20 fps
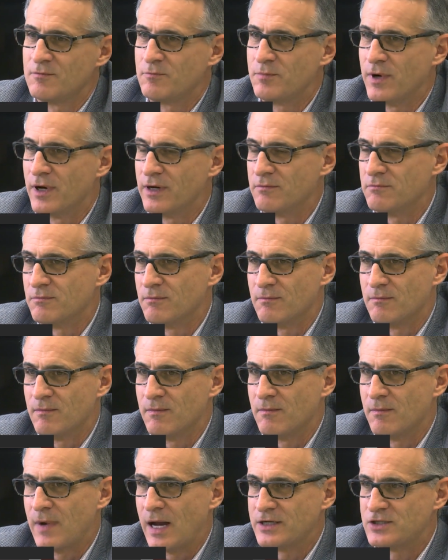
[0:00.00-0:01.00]
But
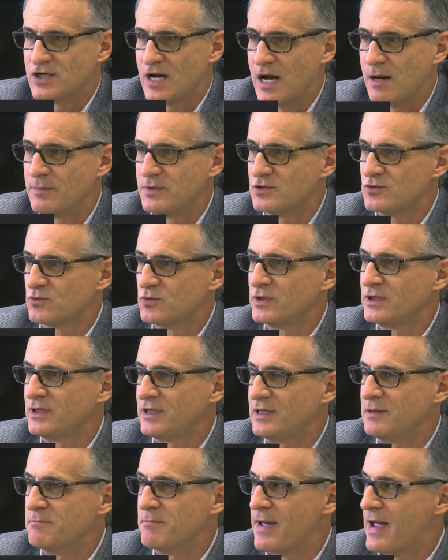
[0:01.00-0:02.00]
my job is
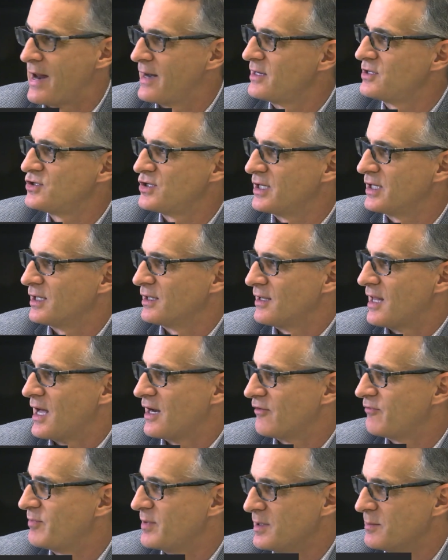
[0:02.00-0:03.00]
really managing a lot
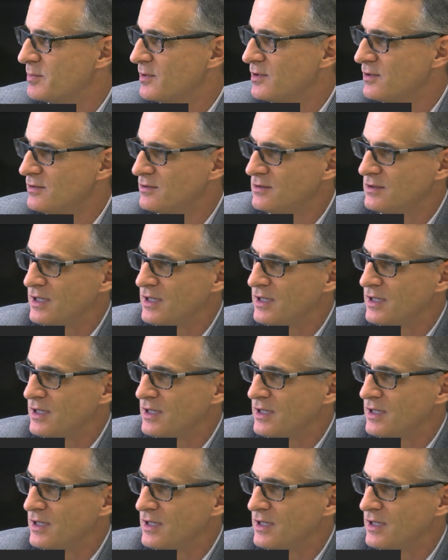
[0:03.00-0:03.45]
of people.